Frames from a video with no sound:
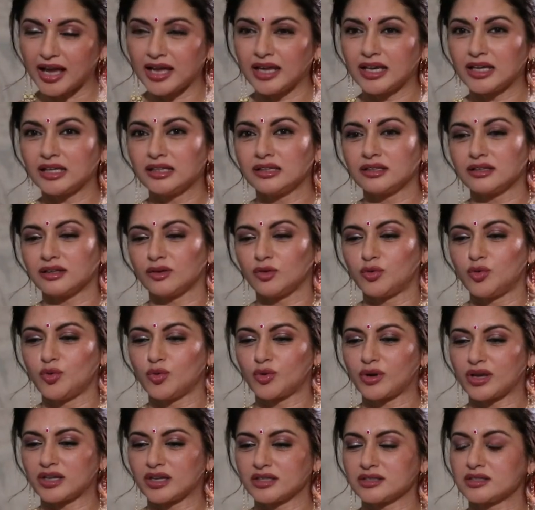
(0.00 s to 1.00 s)
and who
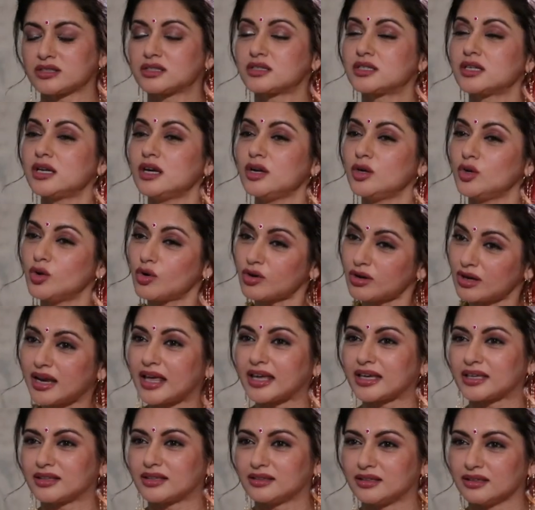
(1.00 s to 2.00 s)
can still look
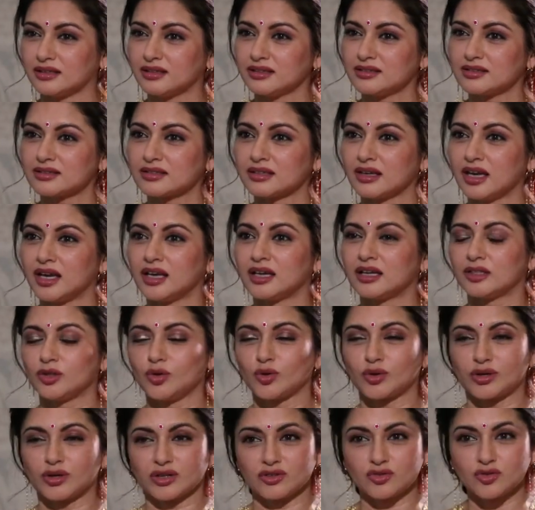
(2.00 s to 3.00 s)
like this?
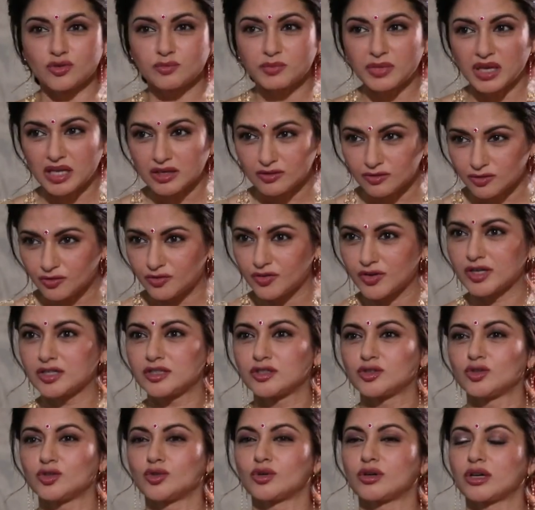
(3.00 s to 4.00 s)
You can remain fit,
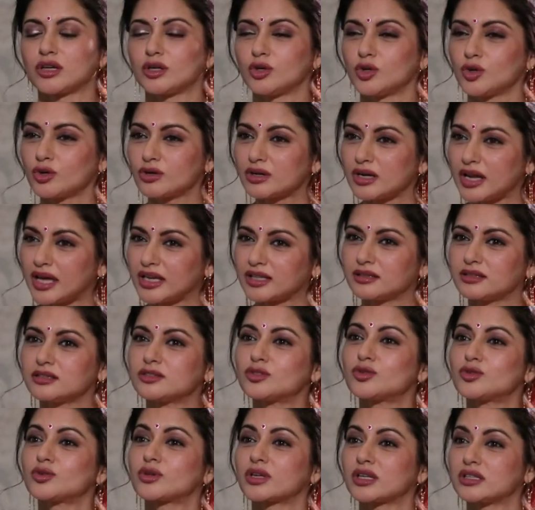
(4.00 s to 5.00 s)
you can look like
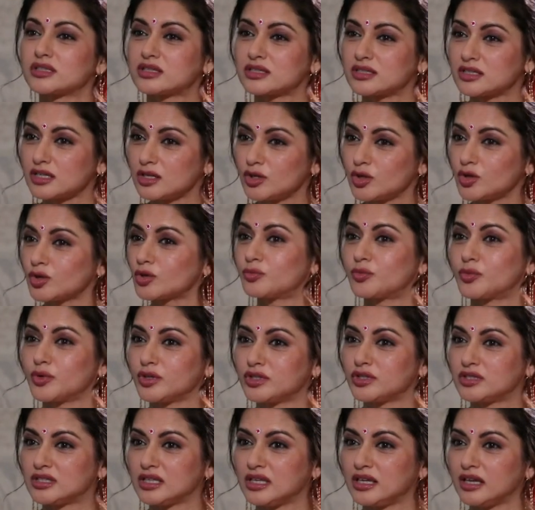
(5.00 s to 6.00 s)
this, you can still look
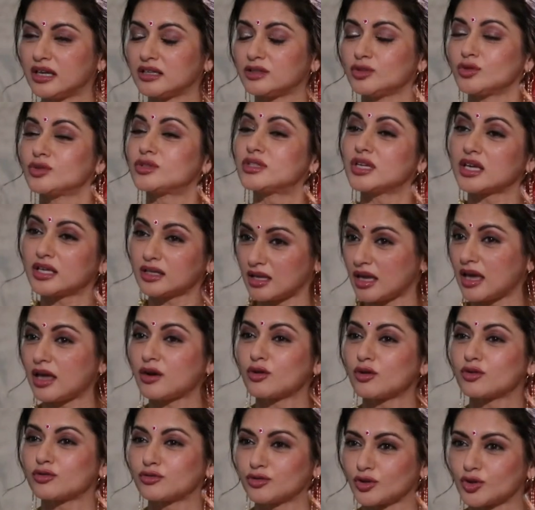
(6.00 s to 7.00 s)
pretty, and you take care
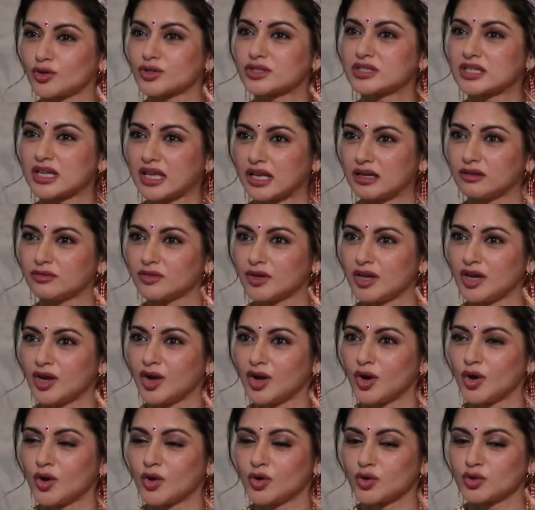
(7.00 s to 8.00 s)
of yourself.
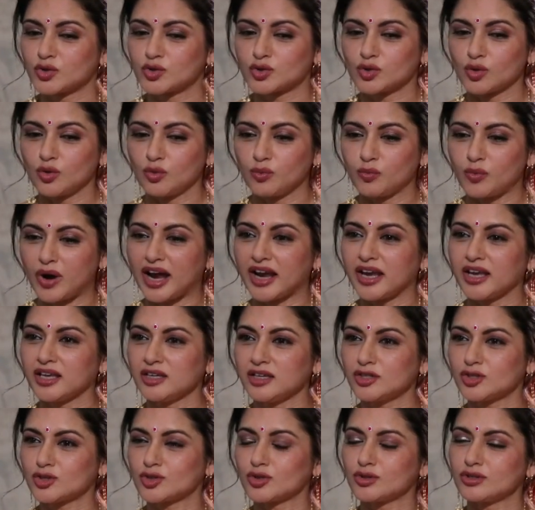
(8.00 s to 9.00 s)
So why
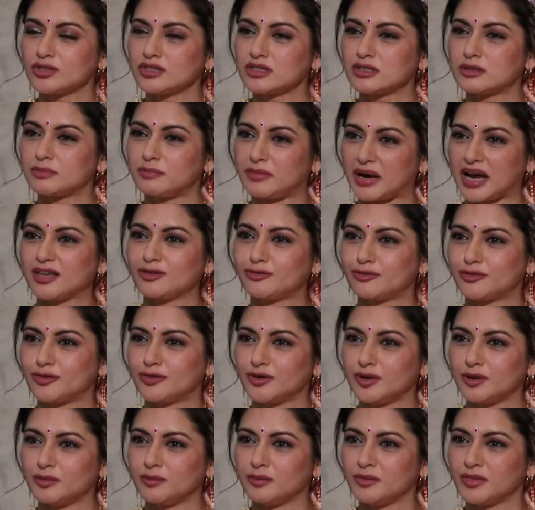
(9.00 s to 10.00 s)
shouldn't my
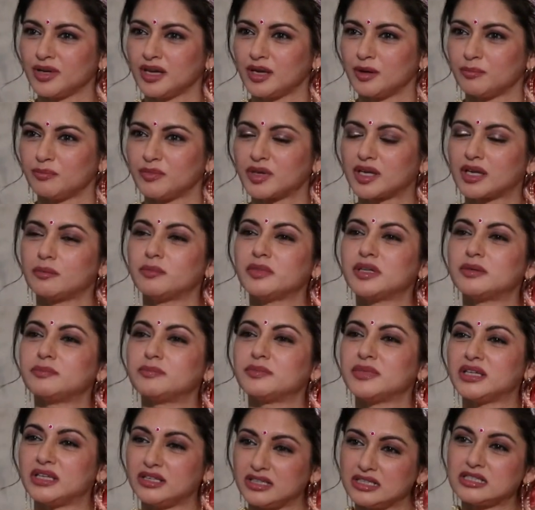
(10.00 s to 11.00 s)
film become an
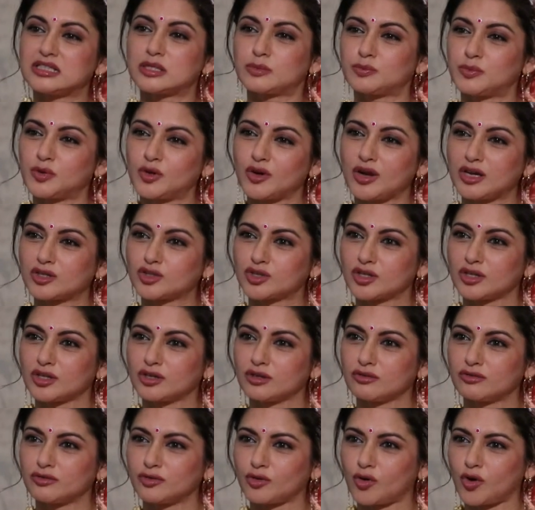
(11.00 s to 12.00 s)
inspiration
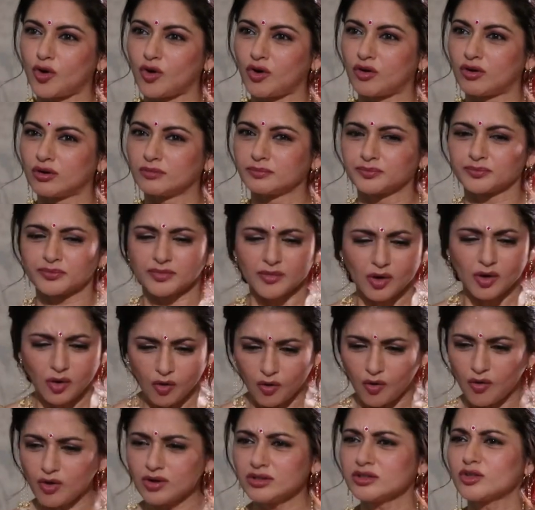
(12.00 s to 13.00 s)
for
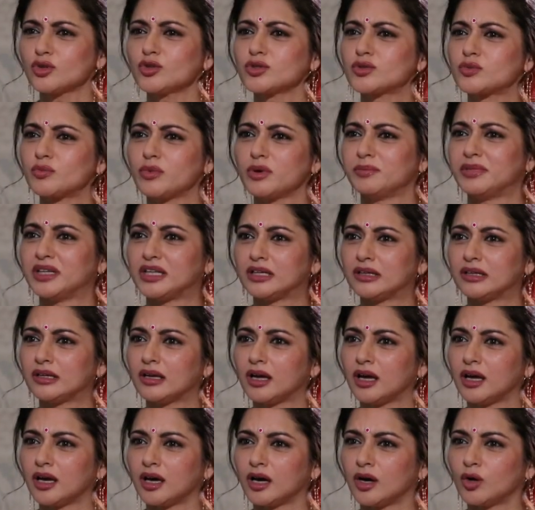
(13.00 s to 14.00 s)
all those women
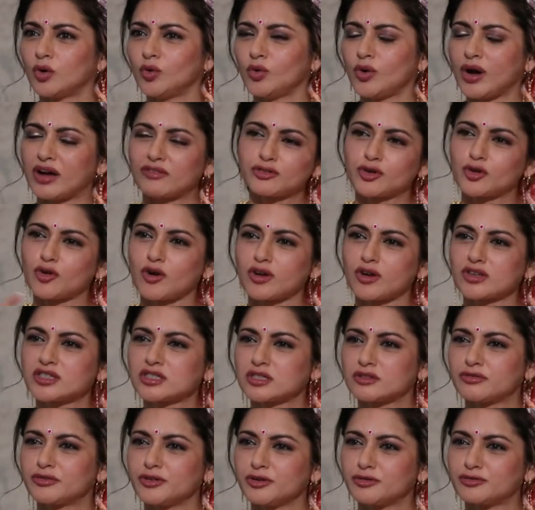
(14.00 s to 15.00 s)
who have
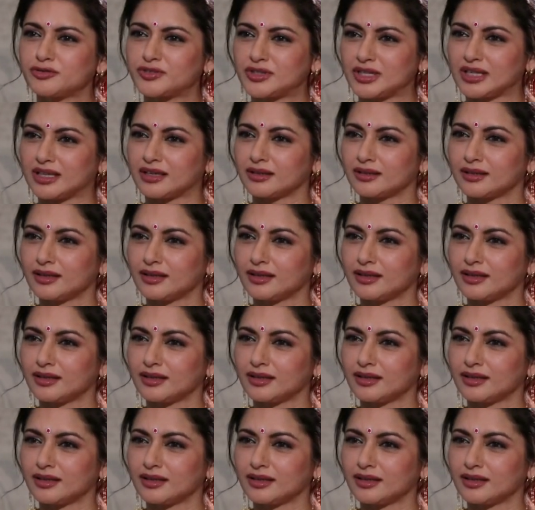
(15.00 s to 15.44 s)
crossed 50?